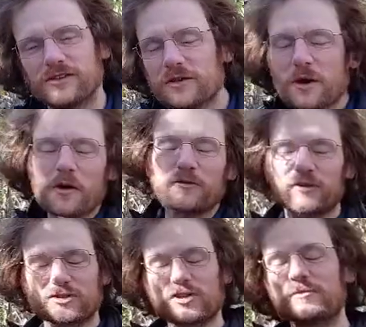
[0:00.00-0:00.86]
You know of
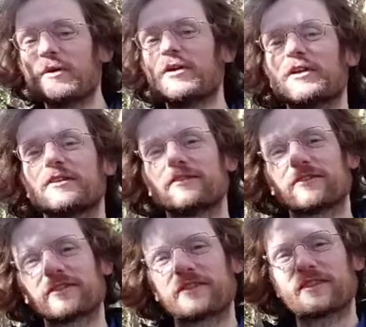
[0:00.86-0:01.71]
such story.
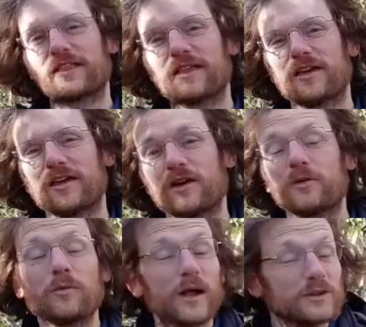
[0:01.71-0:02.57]

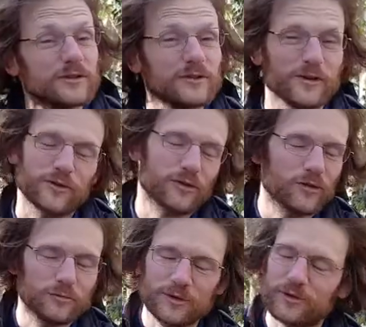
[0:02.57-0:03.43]
Well you know the
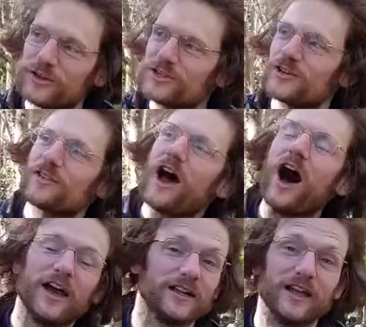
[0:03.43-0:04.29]
superstitious,
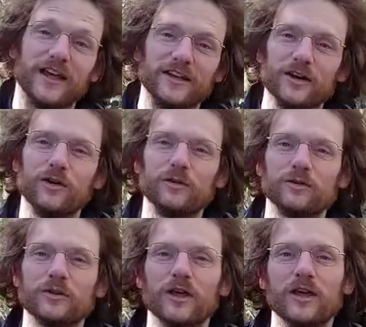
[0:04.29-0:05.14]
idle-headed old
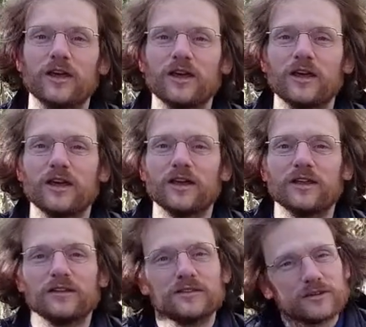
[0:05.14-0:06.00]

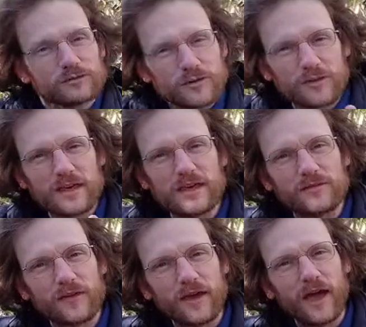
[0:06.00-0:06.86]
did
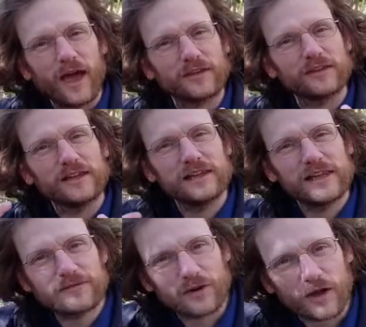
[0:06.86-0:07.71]
receive and
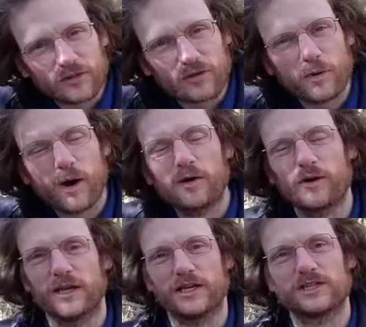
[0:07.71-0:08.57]
deliver unto
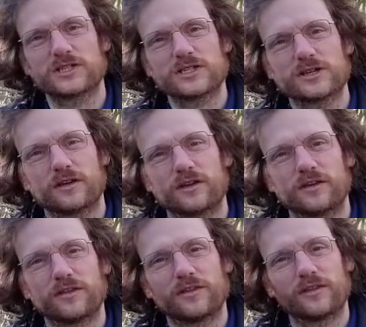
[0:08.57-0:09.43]
our age
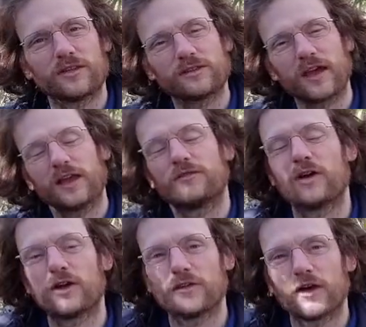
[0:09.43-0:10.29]
this tale
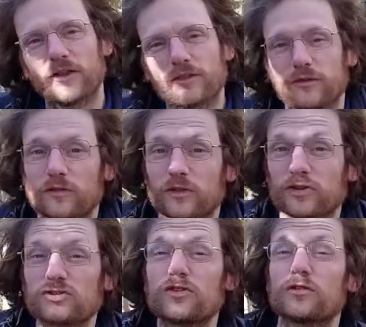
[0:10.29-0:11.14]
of Herne the Hunter
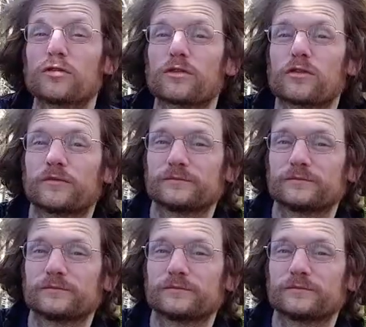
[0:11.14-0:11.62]
from truth.